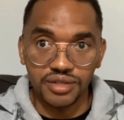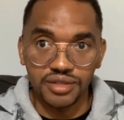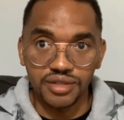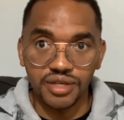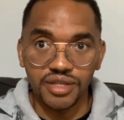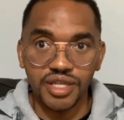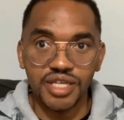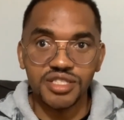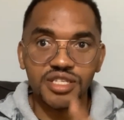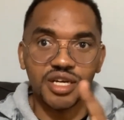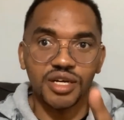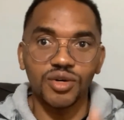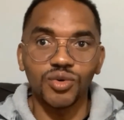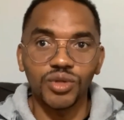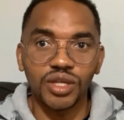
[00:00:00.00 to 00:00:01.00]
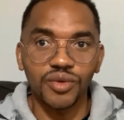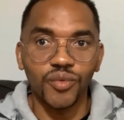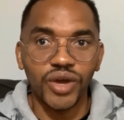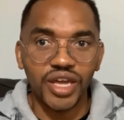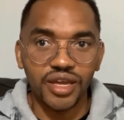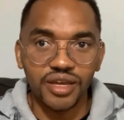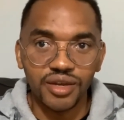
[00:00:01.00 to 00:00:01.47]
And that's the only
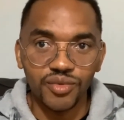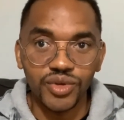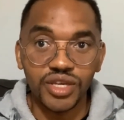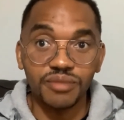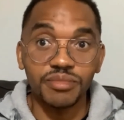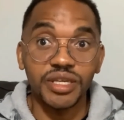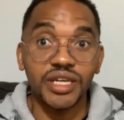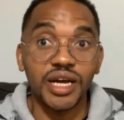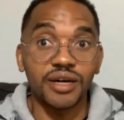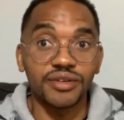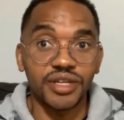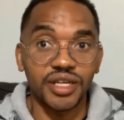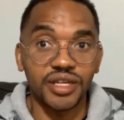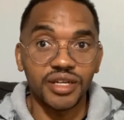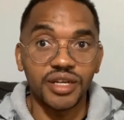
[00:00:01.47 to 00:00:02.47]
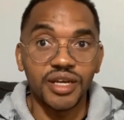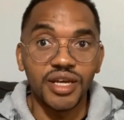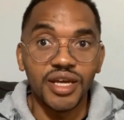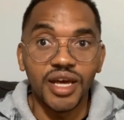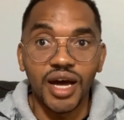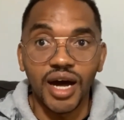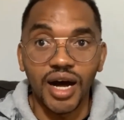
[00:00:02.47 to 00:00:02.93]
way we can be counted
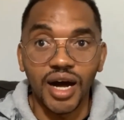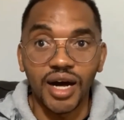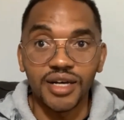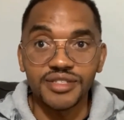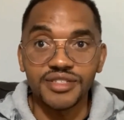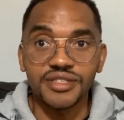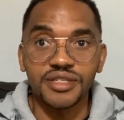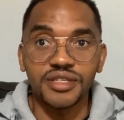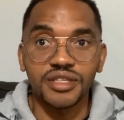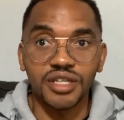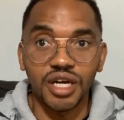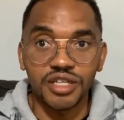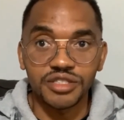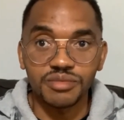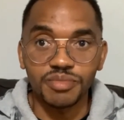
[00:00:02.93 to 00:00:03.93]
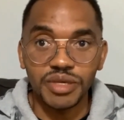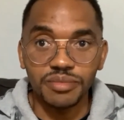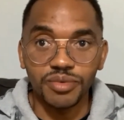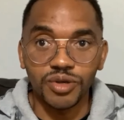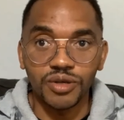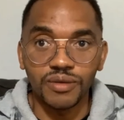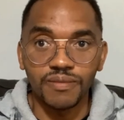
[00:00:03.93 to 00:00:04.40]
as God's
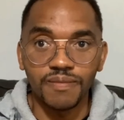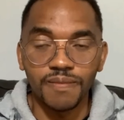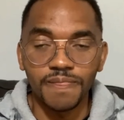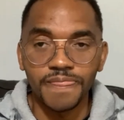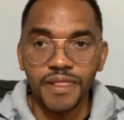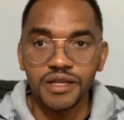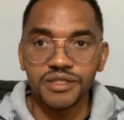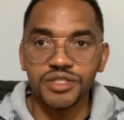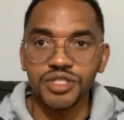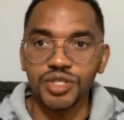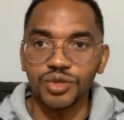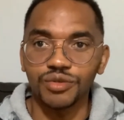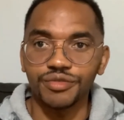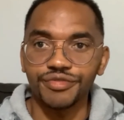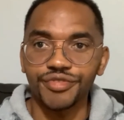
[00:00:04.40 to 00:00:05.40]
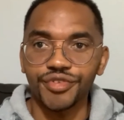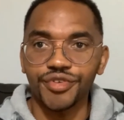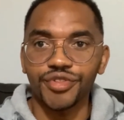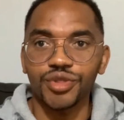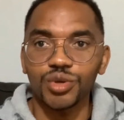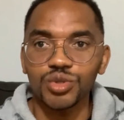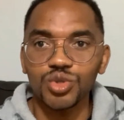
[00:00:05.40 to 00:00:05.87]
people. So for
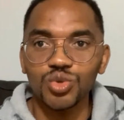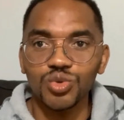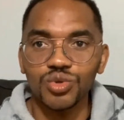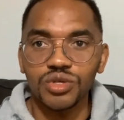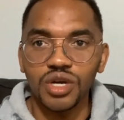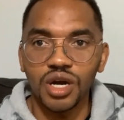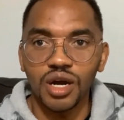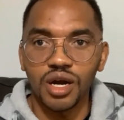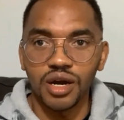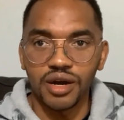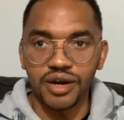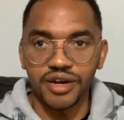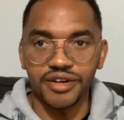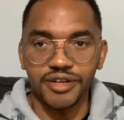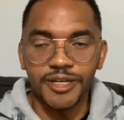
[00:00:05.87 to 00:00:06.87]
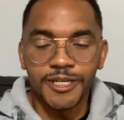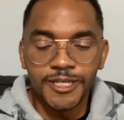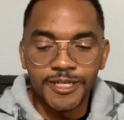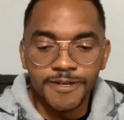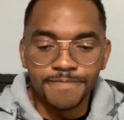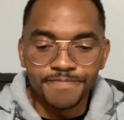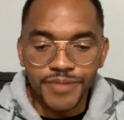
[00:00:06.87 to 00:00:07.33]
those who heard,
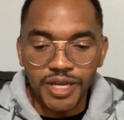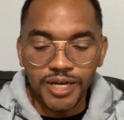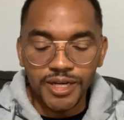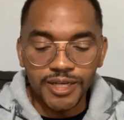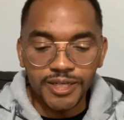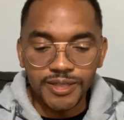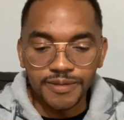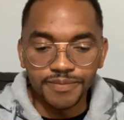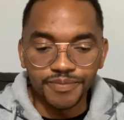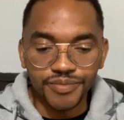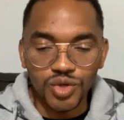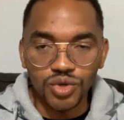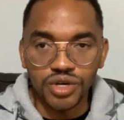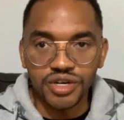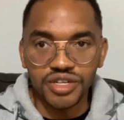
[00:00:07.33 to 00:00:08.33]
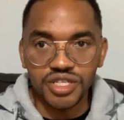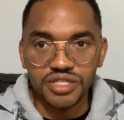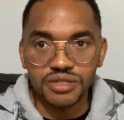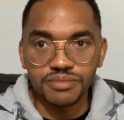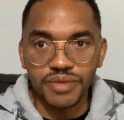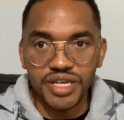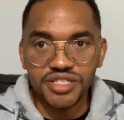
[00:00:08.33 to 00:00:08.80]
uh, who heard
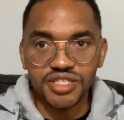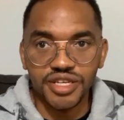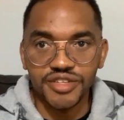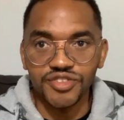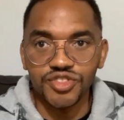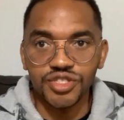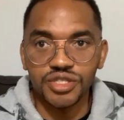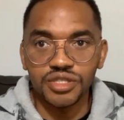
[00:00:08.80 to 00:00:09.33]
this message,